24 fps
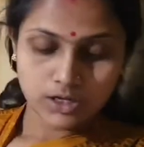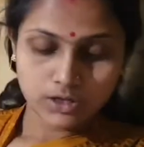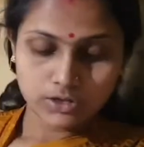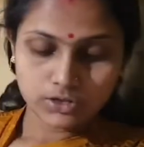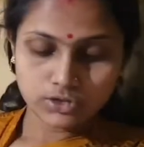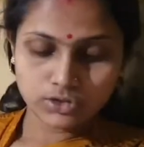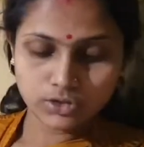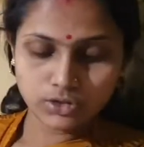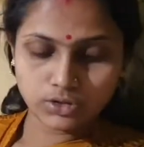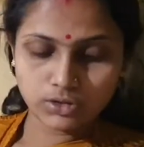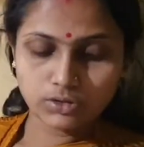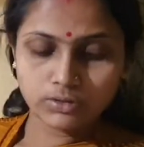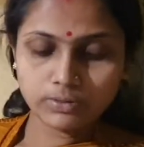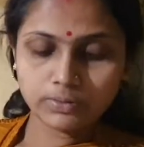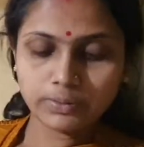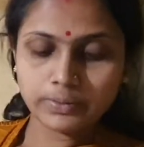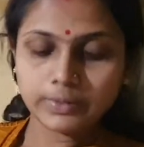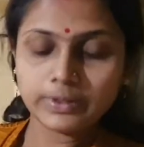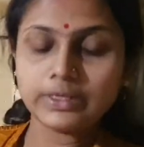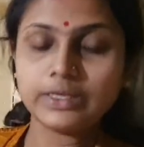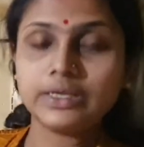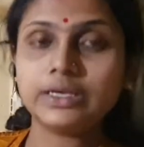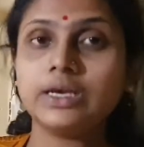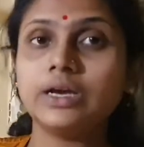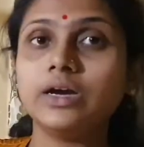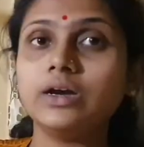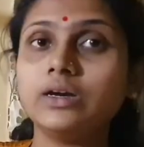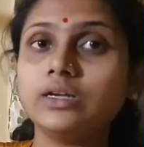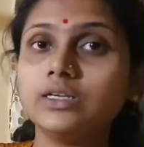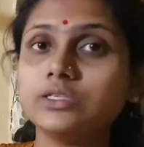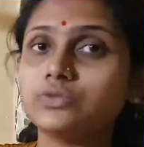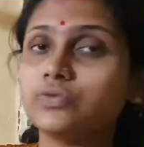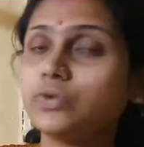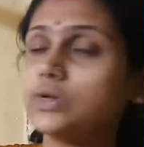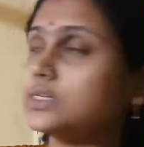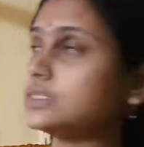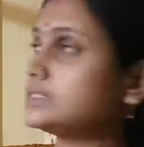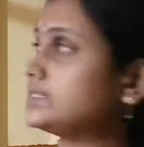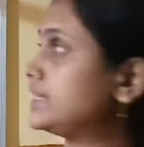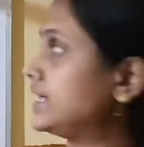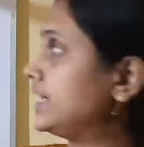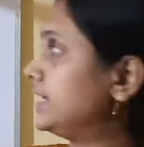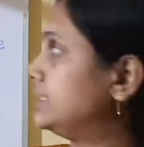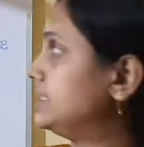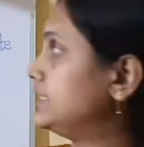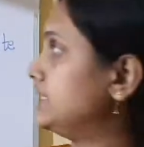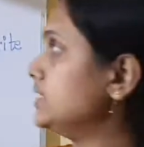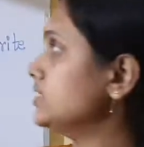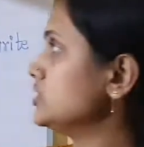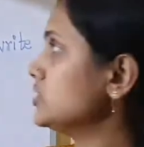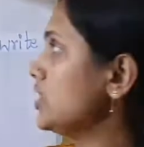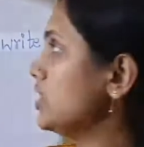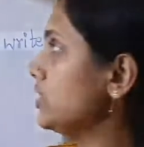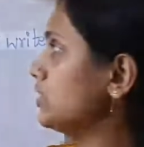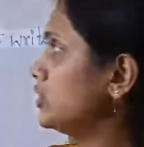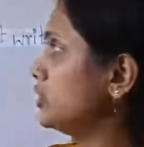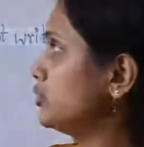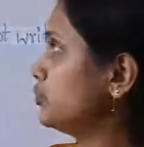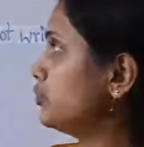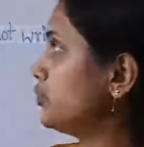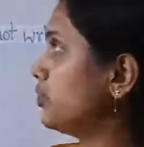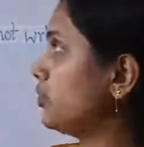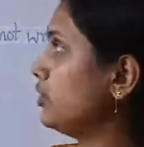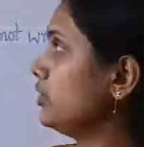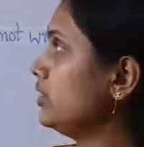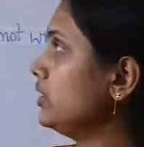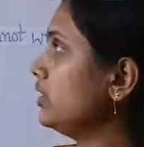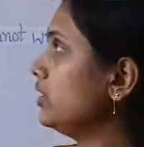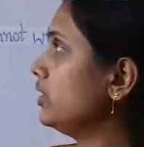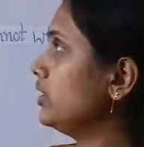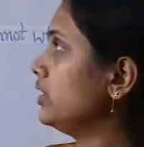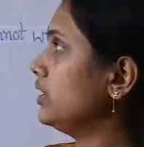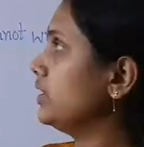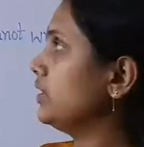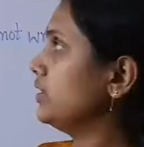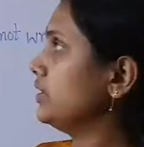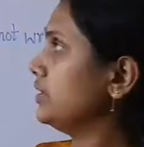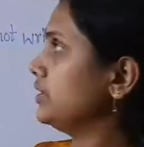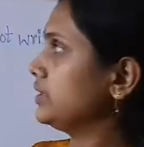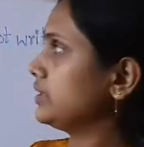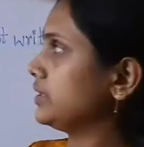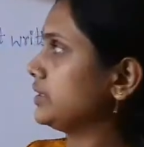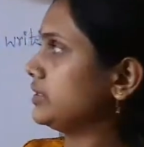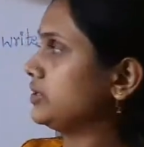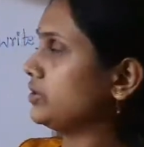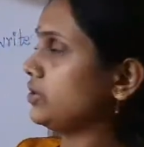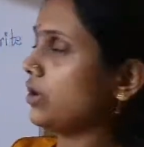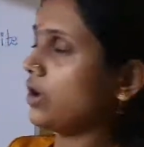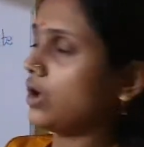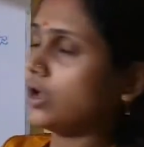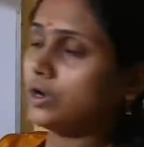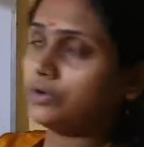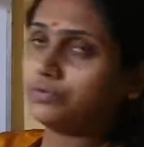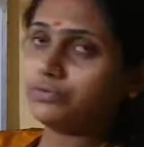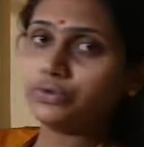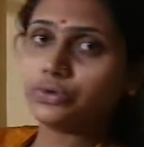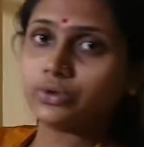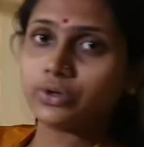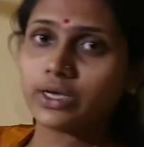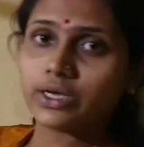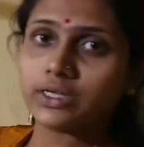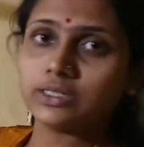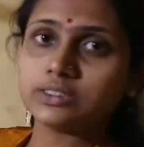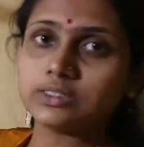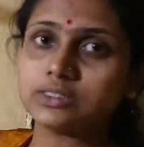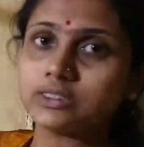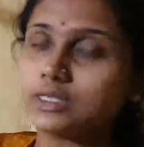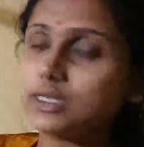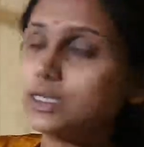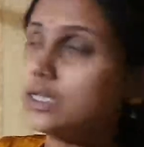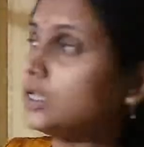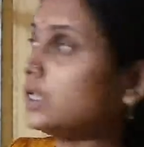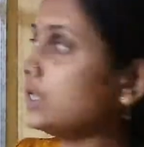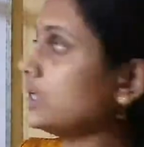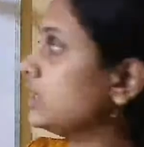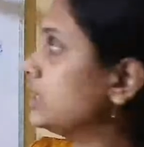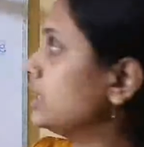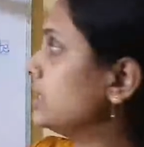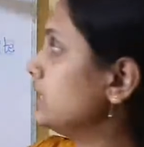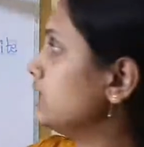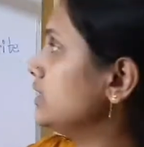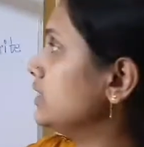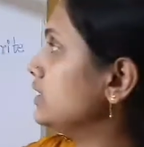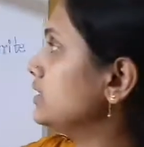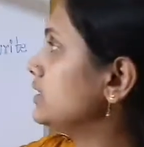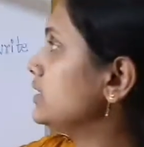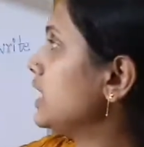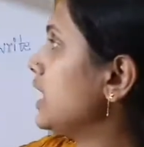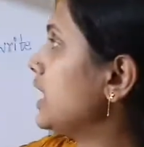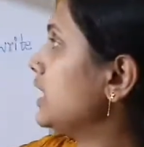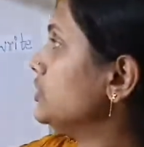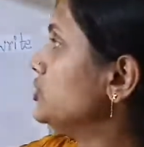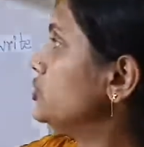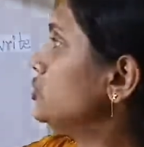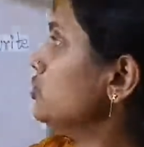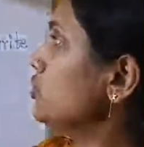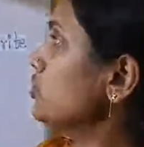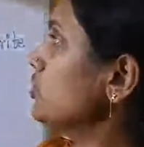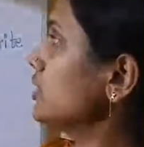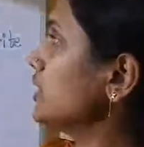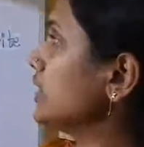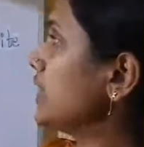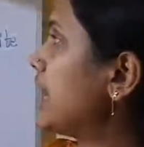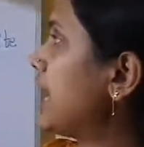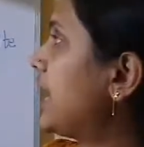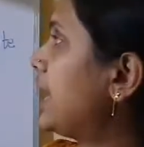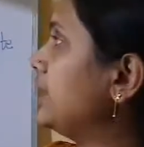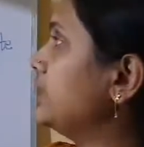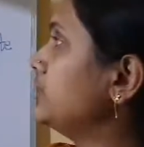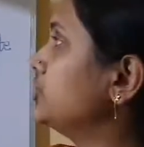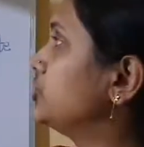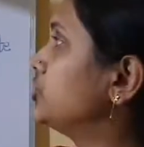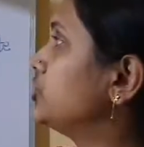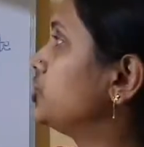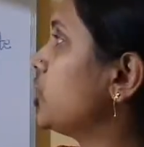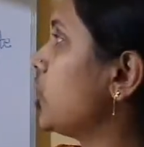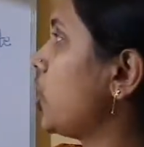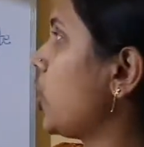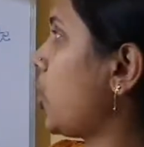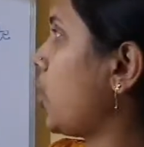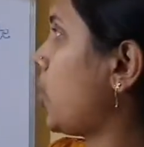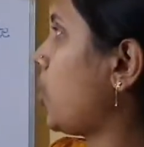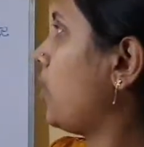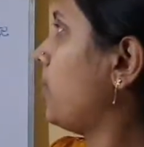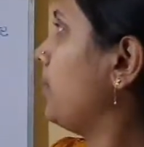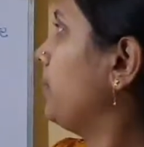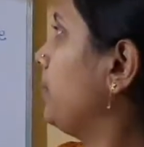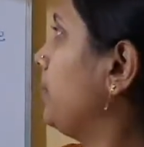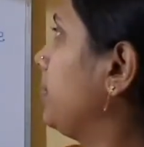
So here is one sentence on the board. All of you can see, Daju can draw,